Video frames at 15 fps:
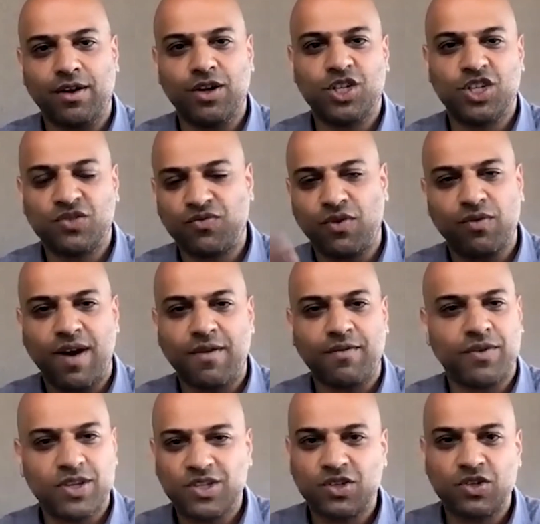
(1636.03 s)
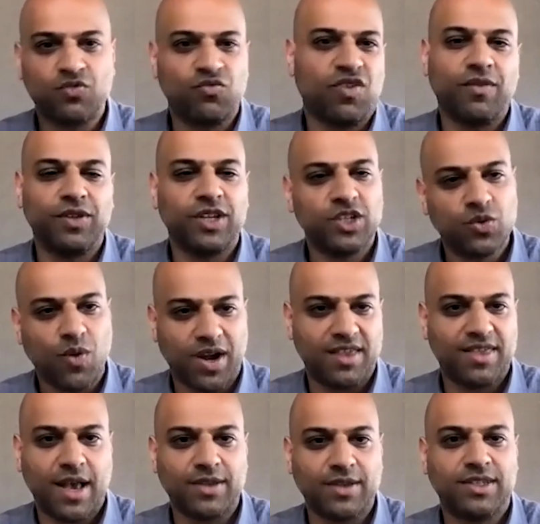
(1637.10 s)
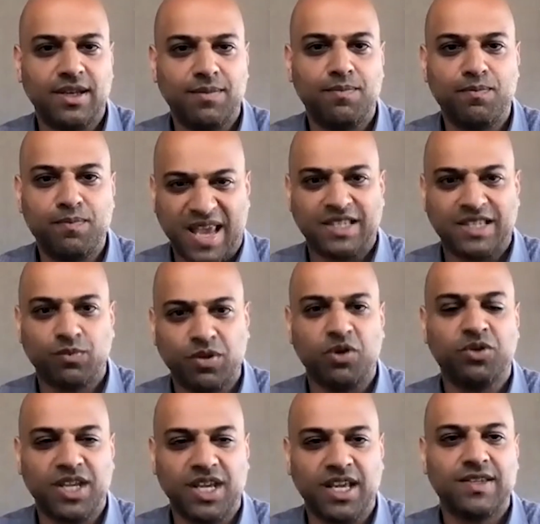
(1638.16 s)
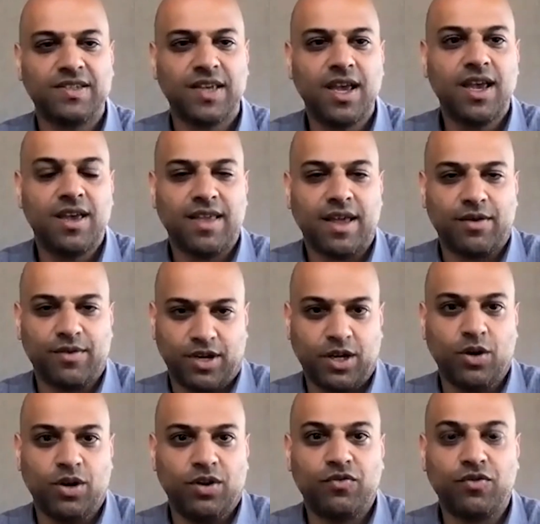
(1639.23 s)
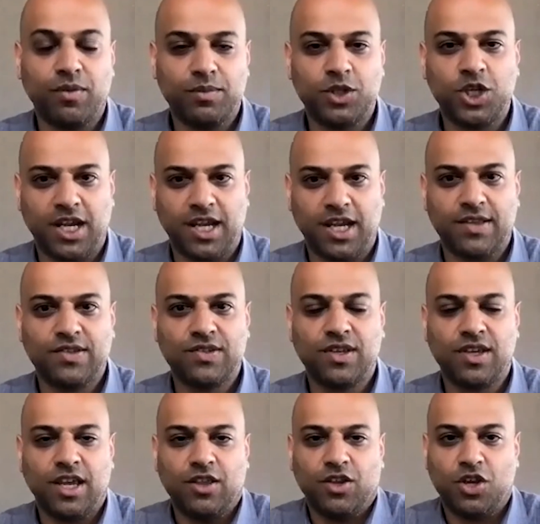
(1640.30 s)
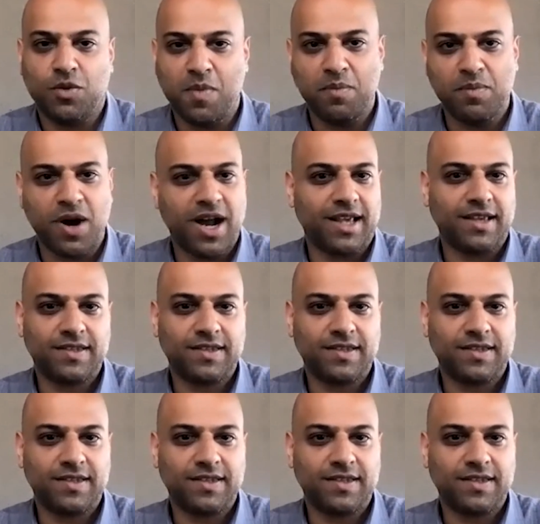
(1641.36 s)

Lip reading: And just for reference, there's roughly 20,000 base proteins that are encoded from genes in the human body.